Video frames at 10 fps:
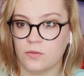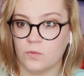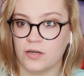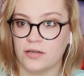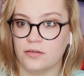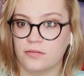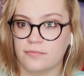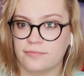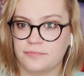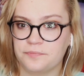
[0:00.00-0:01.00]
Wow.
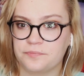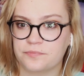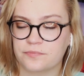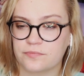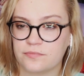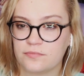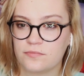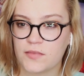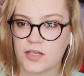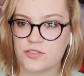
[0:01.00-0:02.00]

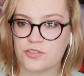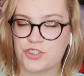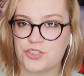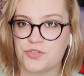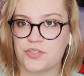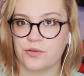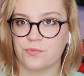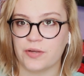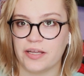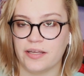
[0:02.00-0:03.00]
So she's using
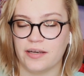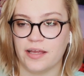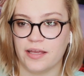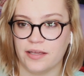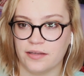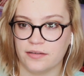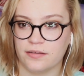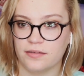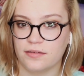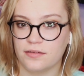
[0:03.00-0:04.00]
her name and
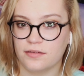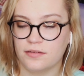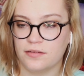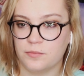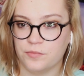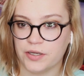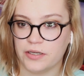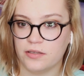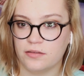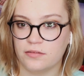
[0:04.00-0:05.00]
ring.